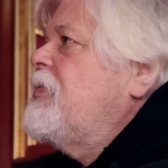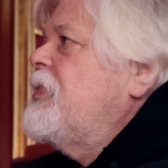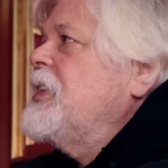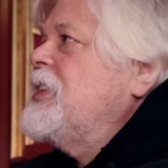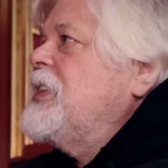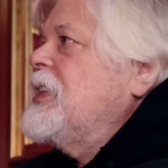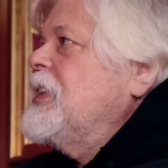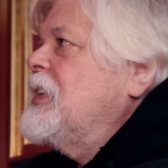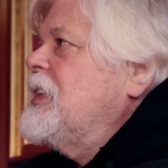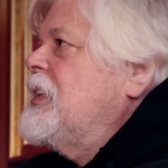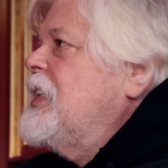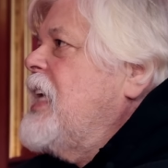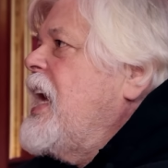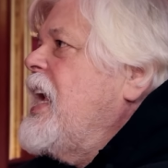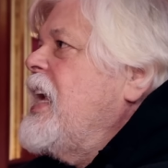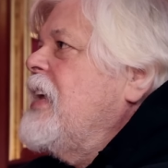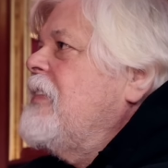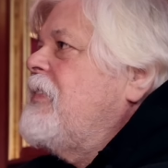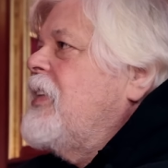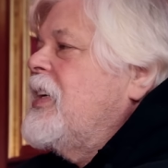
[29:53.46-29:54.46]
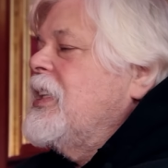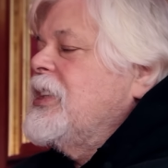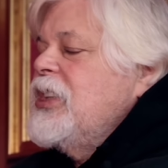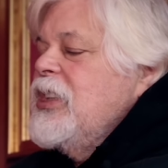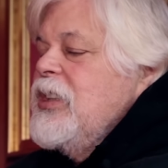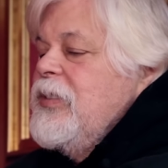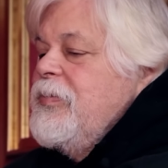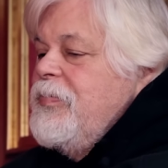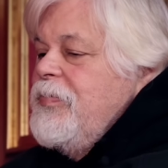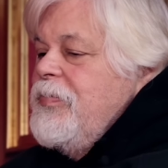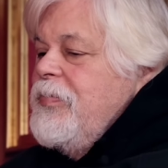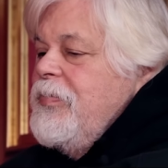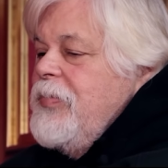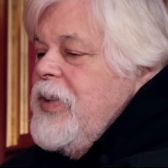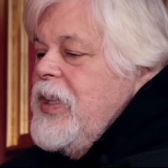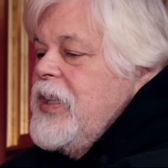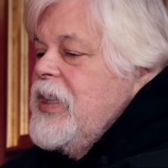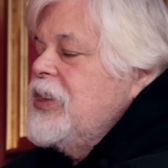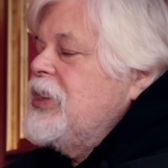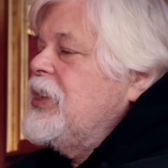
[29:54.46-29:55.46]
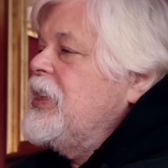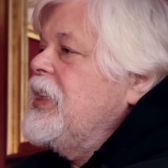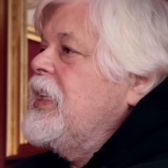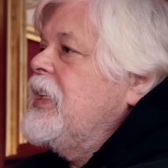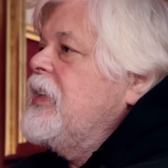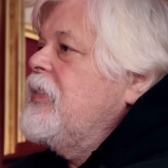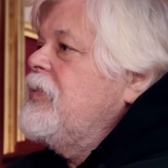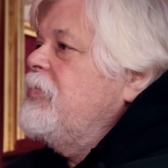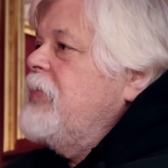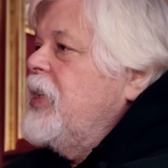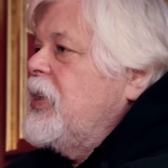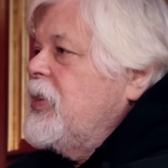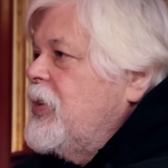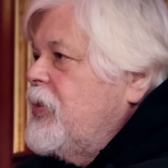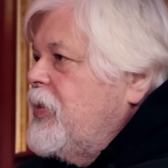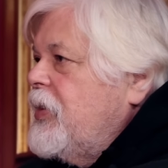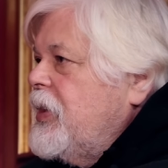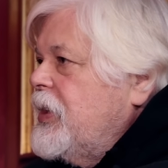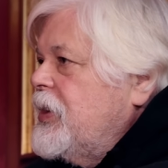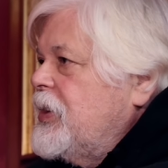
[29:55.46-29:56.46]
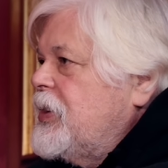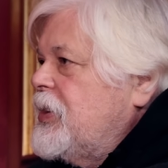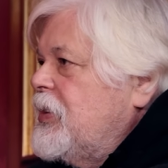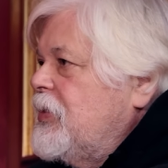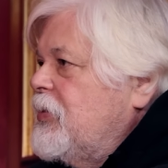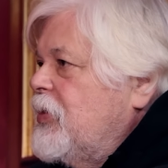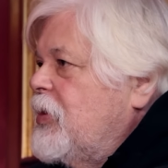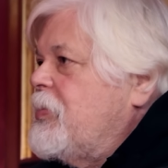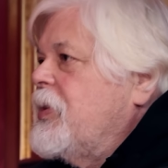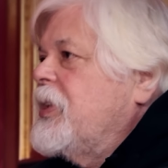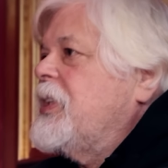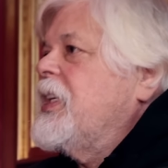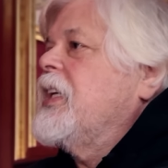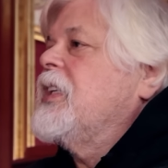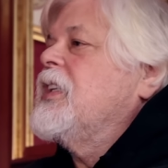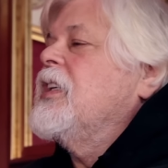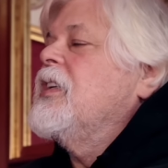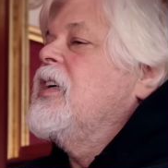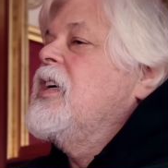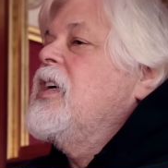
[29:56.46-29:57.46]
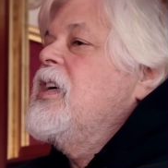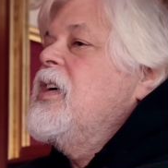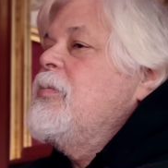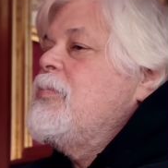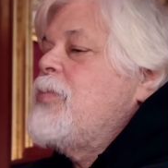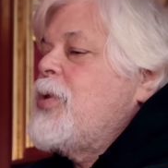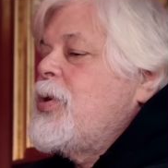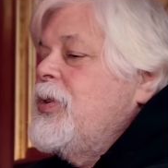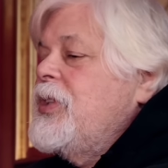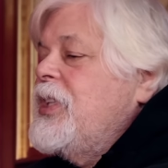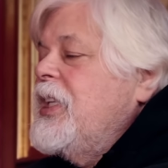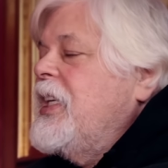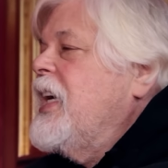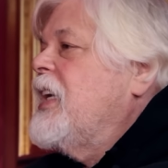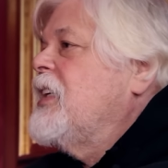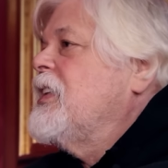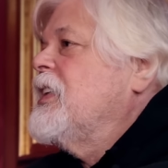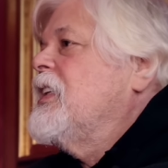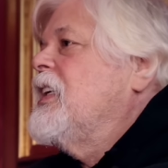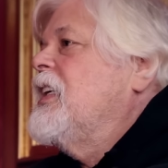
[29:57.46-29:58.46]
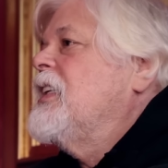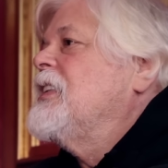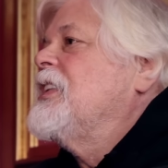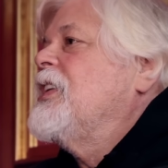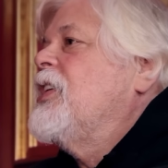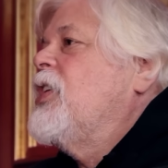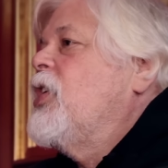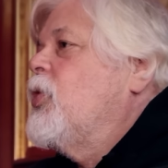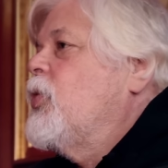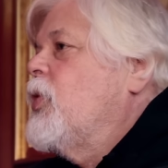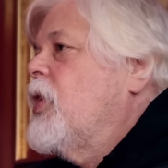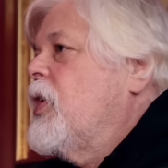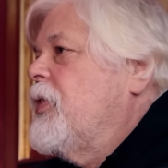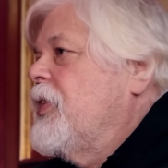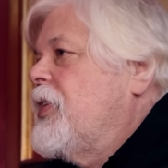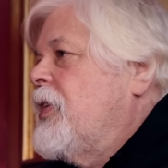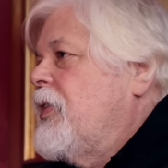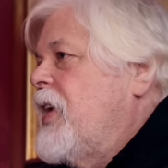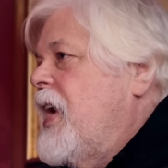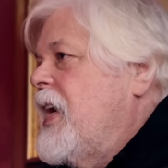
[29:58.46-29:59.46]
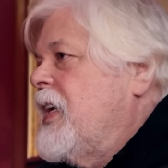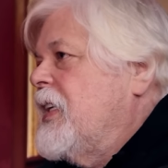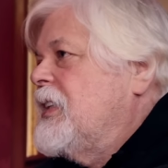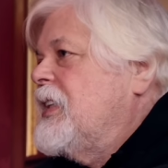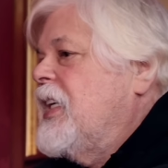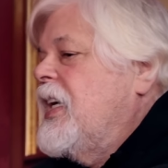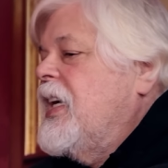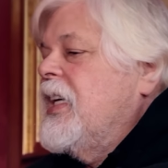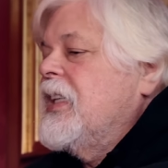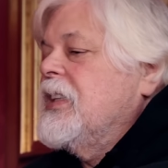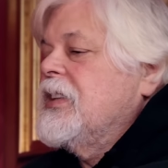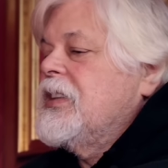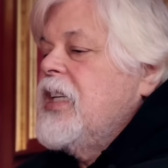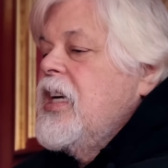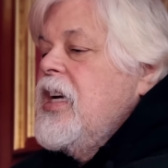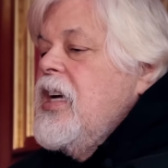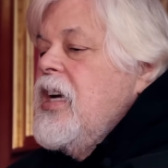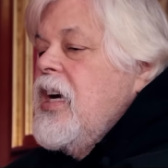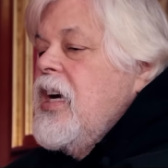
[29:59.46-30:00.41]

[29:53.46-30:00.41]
For instance, Diane Fossey, because she lived, mountain gorillas were protected. Bruti Geldikas, her work with orangutans,